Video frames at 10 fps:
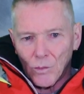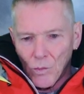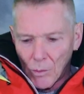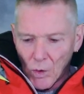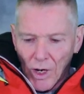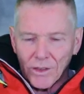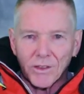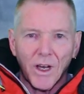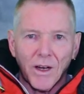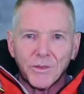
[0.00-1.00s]

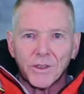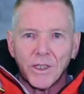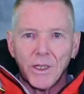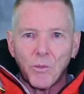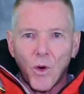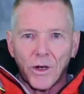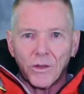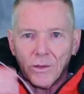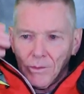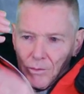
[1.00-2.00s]
rubberized cuffs to keep
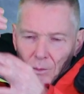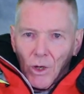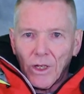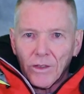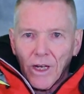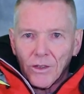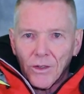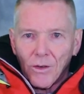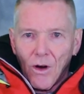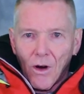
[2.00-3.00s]
water from running down
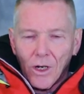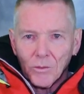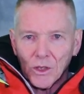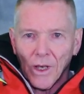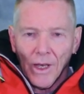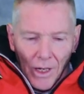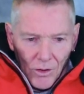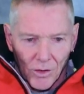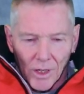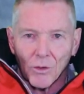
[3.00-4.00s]
your arms.
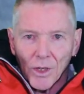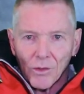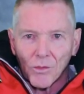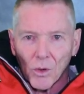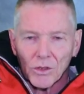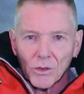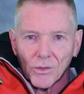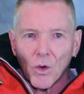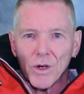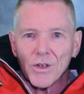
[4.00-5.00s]
It's got a reinforced sort
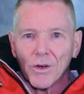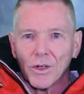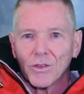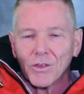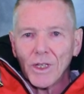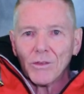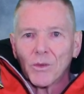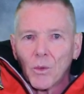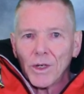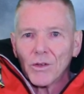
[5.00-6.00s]
of Cordura seat
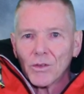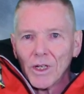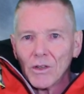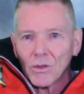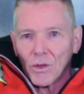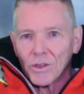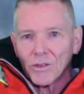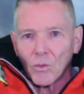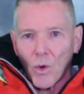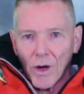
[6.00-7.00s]
for where you're sitting so it
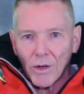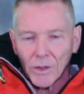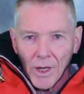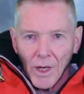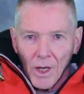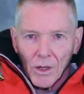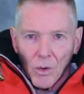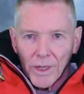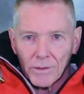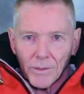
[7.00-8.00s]
doesn't wear out
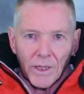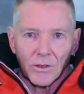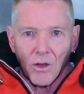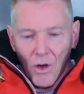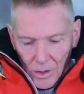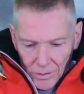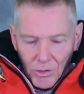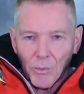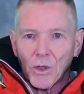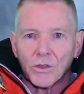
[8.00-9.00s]
quite as long.
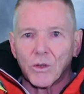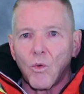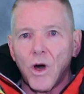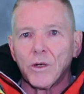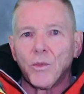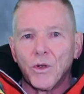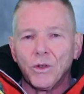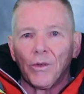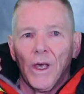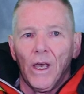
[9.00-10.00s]
The zippers are
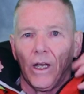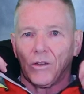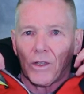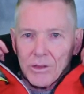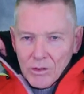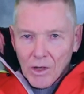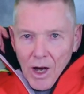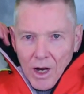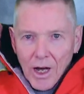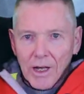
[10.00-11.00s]
waterproof. It's got this
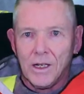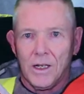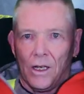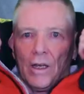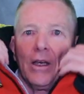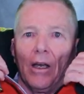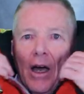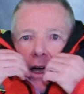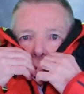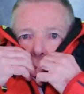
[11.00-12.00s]
high
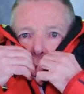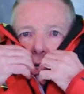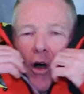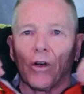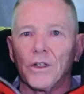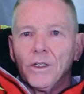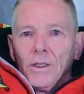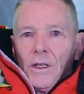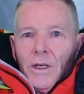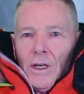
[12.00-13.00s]
um, collar,
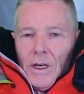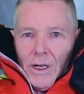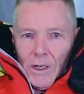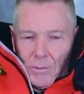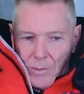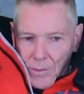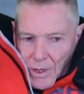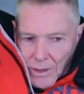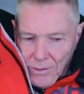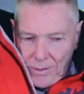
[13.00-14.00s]
um,
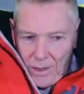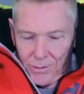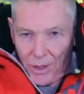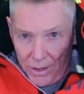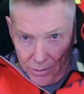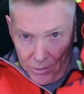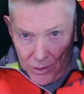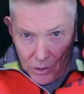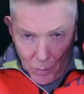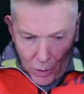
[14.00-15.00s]
a, a very
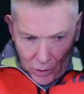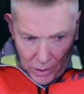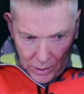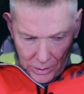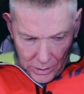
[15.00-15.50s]
visible